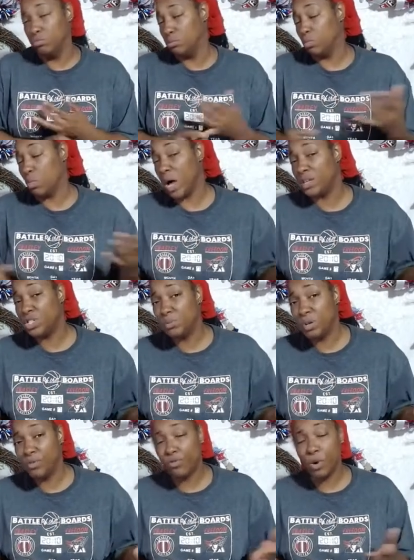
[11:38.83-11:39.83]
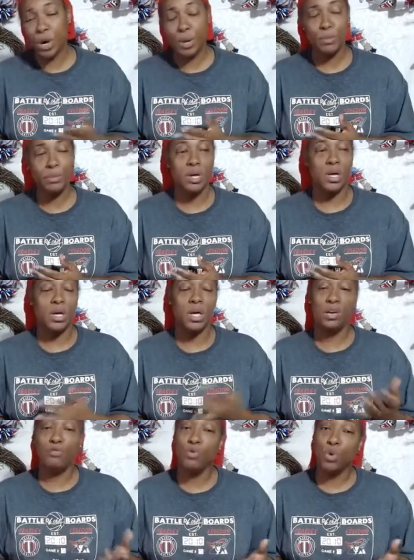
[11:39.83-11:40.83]
watching me from.
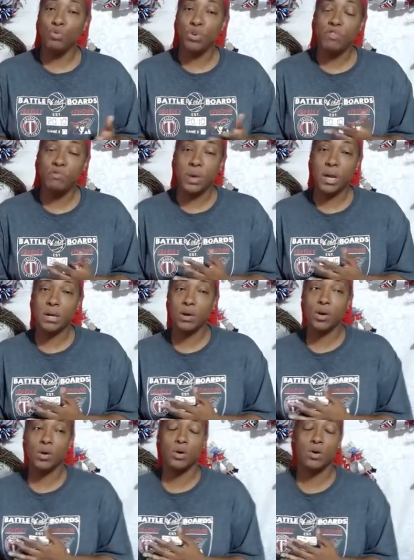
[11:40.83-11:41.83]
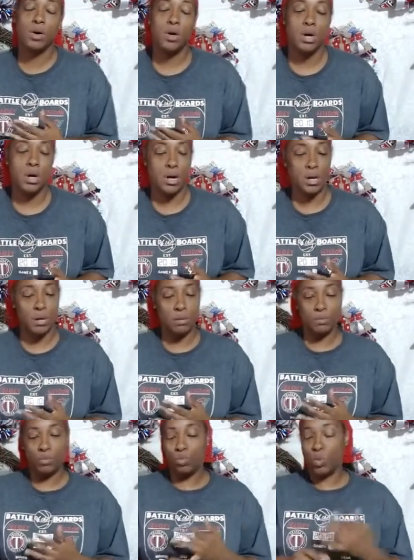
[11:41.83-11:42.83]
If you're a wreath maker,
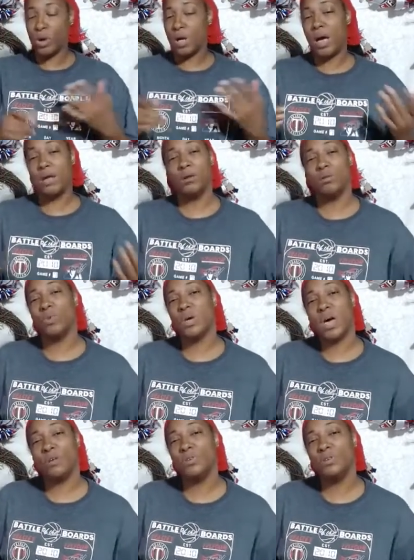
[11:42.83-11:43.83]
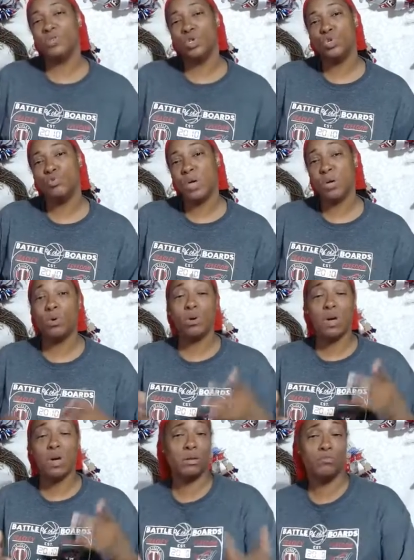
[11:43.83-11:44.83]
what kind of wreaths do you make? What
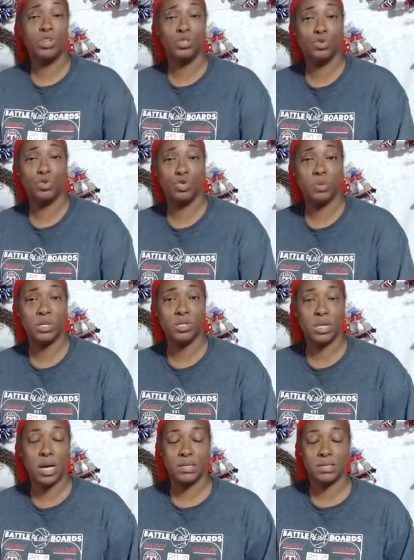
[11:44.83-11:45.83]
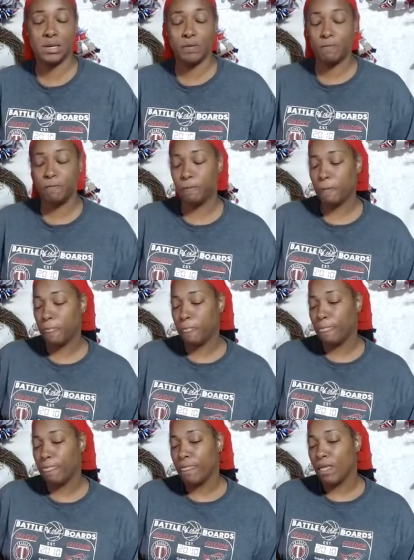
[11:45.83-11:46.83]
kind of wreaths do you specialize in?
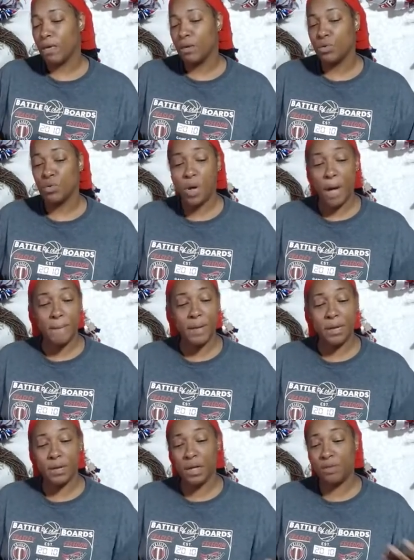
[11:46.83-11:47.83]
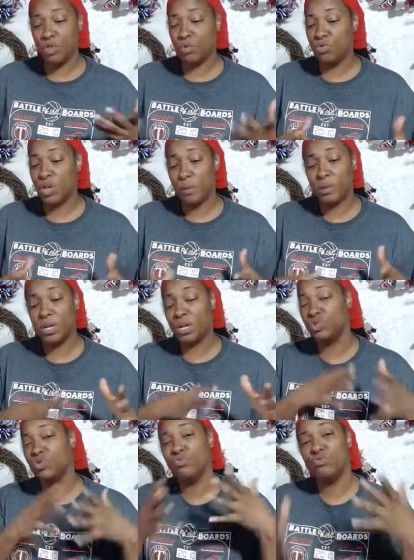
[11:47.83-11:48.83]
You come in and you tell me
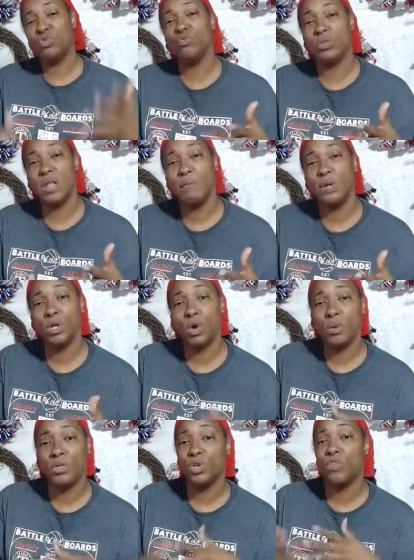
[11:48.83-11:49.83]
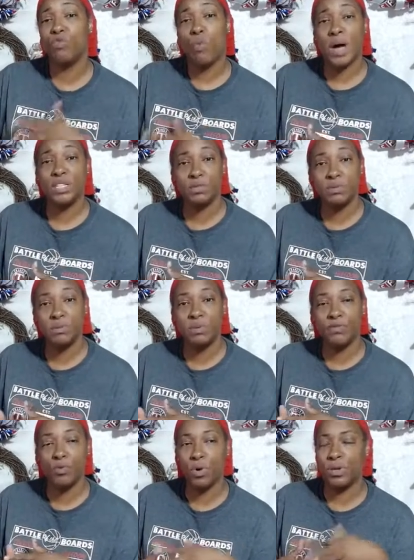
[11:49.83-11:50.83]
that you let me know whether you've watched me
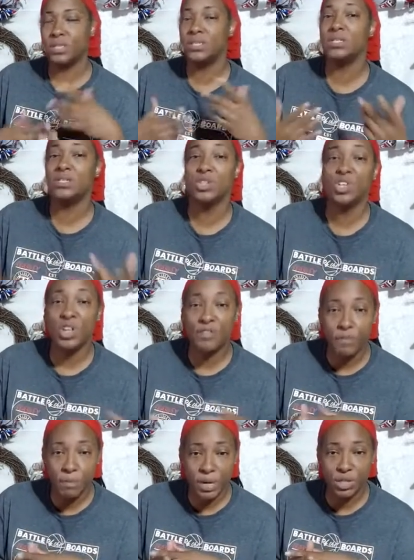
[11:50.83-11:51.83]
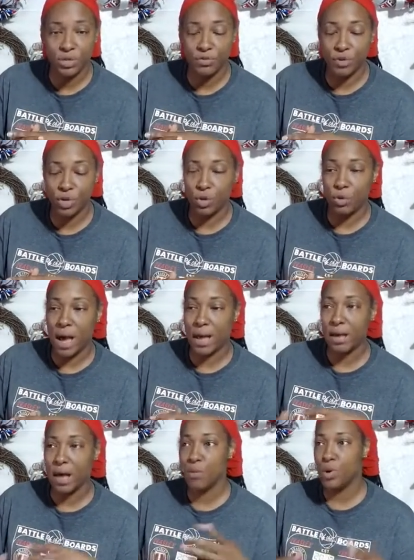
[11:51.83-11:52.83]
before and is this good information for you.
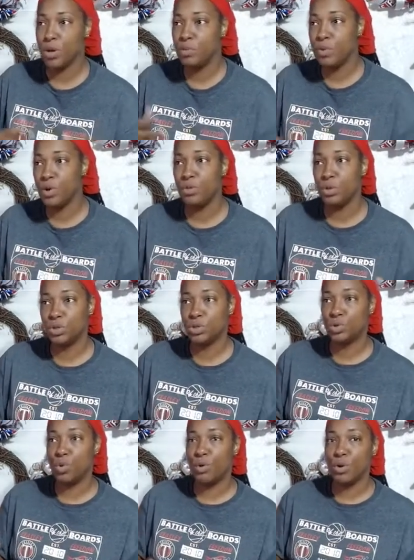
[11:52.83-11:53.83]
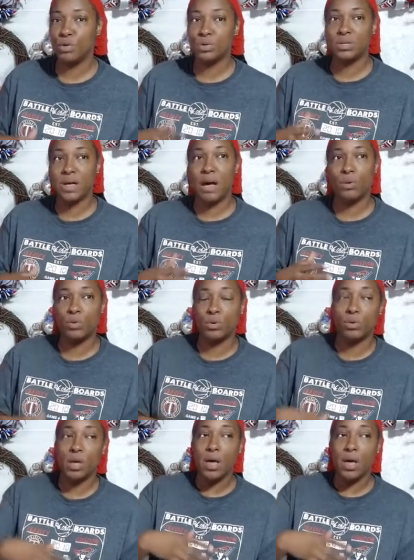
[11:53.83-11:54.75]
I want to put on tutorials that will